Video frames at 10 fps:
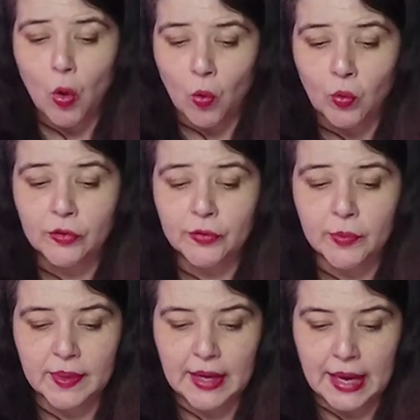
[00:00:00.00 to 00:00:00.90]
older
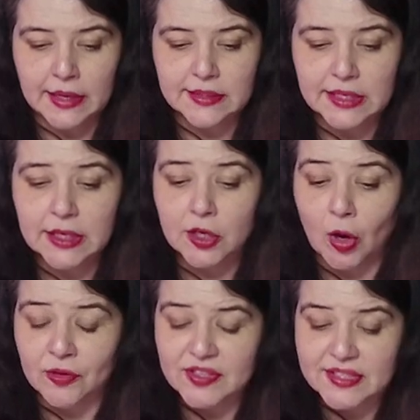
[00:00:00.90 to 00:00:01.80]
than 18
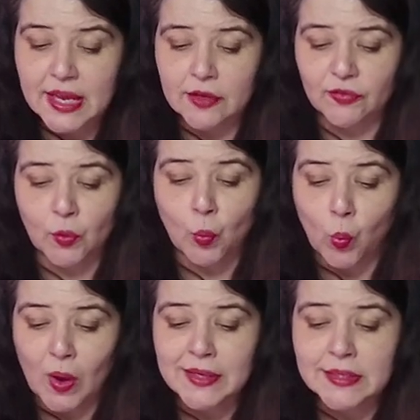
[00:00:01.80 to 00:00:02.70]
are sent for
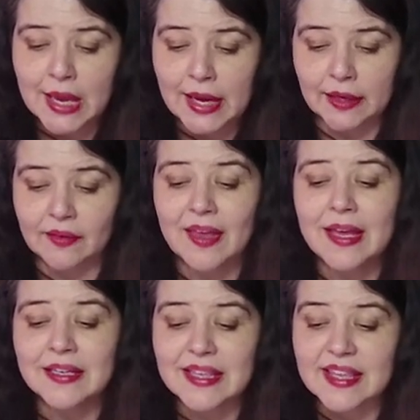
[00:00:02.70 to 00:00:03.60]
one night
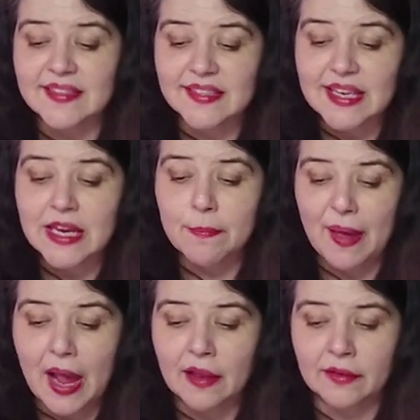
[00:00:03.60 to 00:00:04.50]
to the city
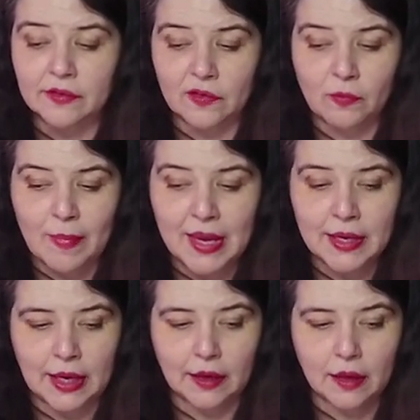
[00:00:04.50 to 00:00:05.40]
palace of mating.